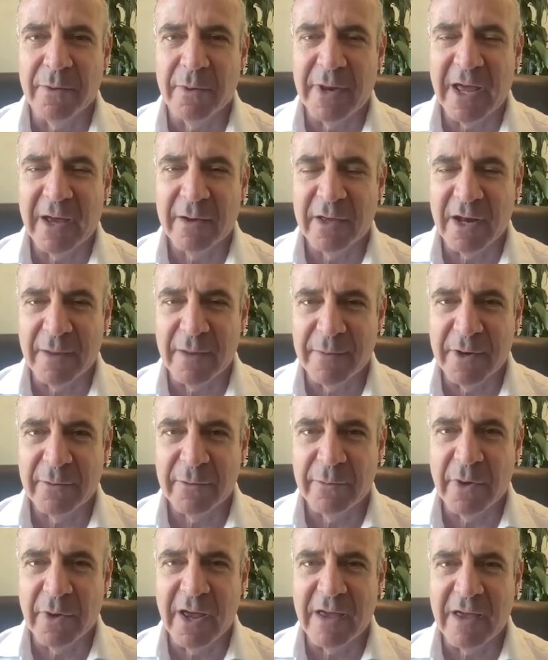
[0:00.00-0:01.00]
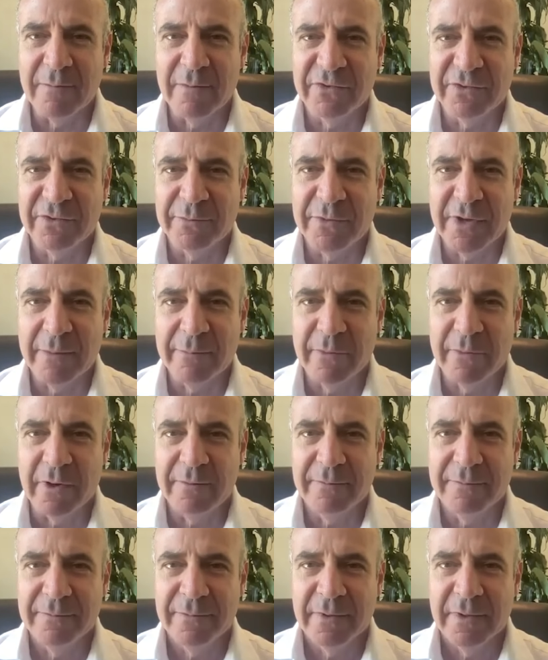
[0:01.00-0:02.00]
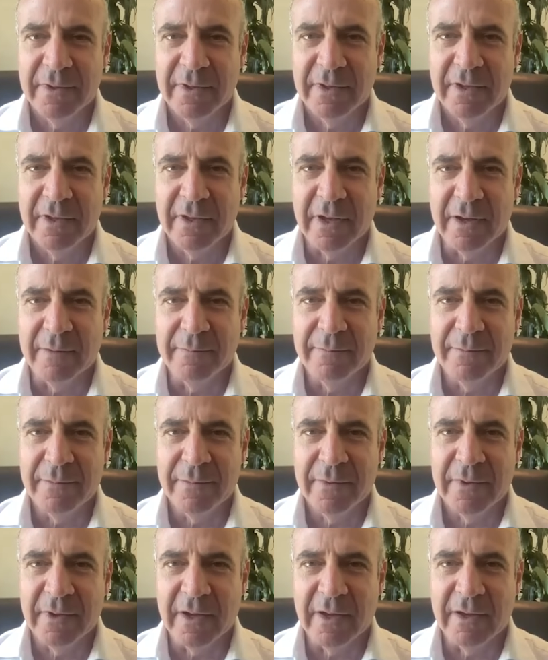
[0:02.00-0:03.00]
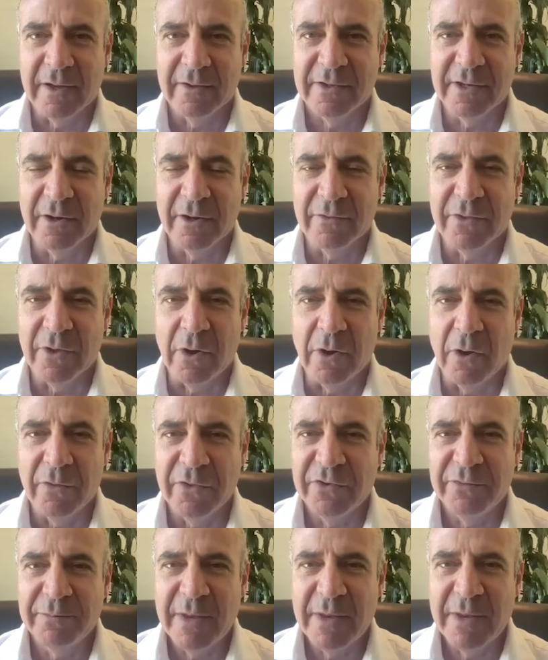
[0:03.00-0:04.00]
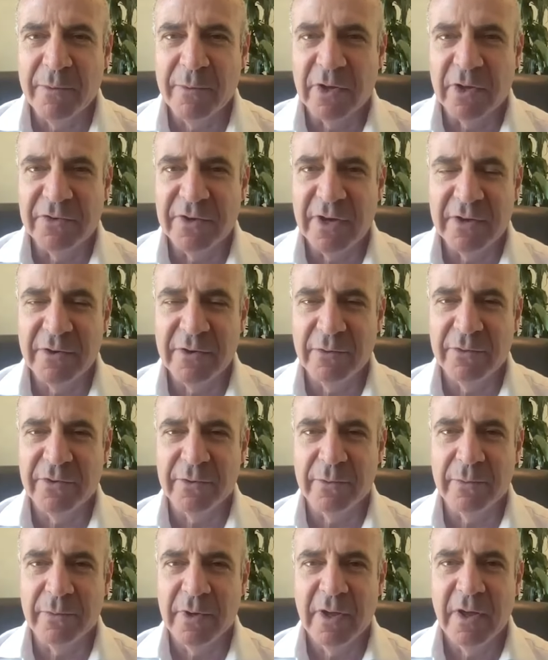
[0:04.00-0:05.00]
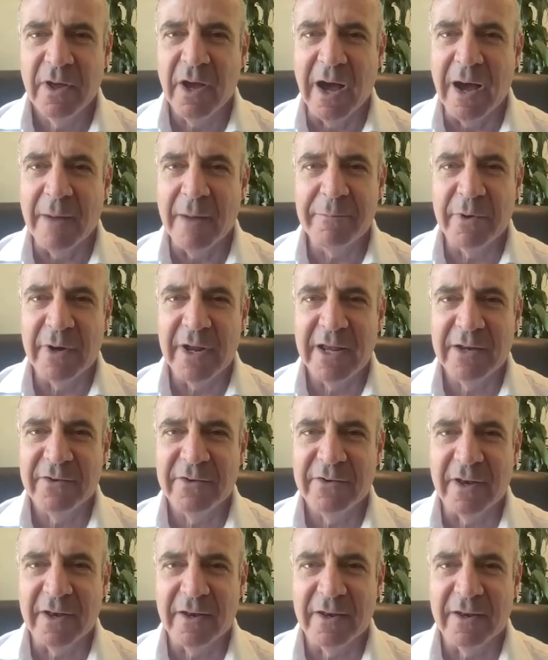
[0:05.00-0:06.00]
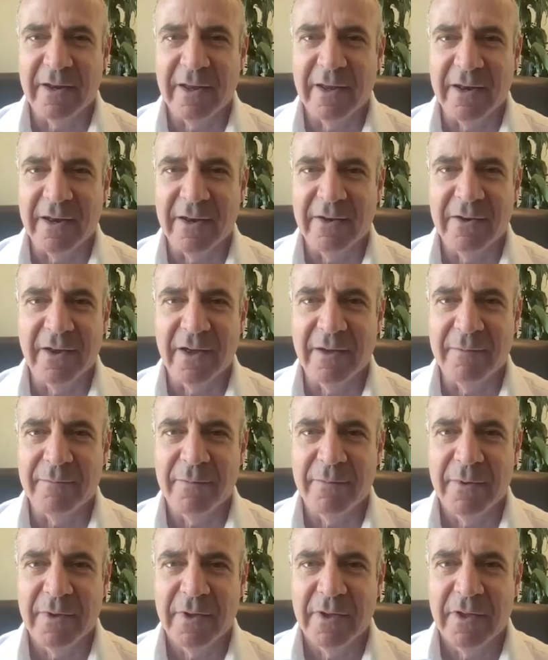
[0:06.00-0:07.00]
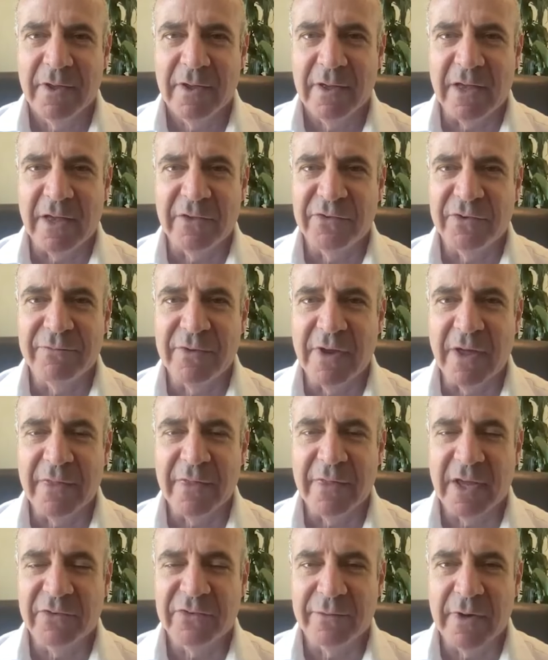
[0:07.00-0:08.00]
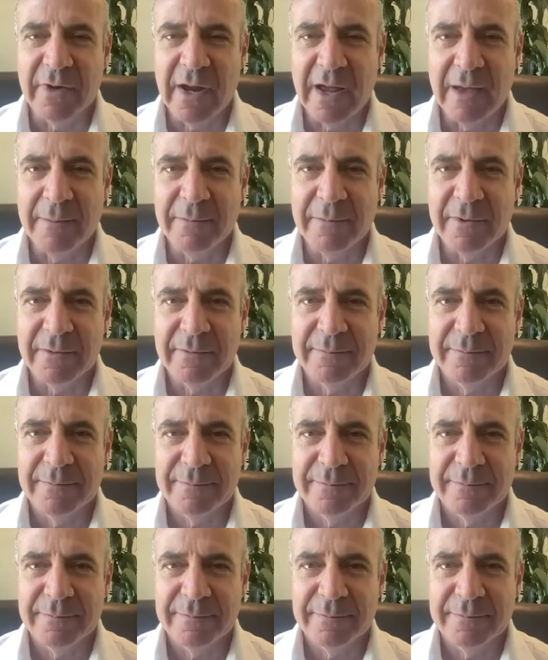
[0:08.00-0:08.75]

on Economic Crime in September. All these people continue to operate and as if nothing has ever happened.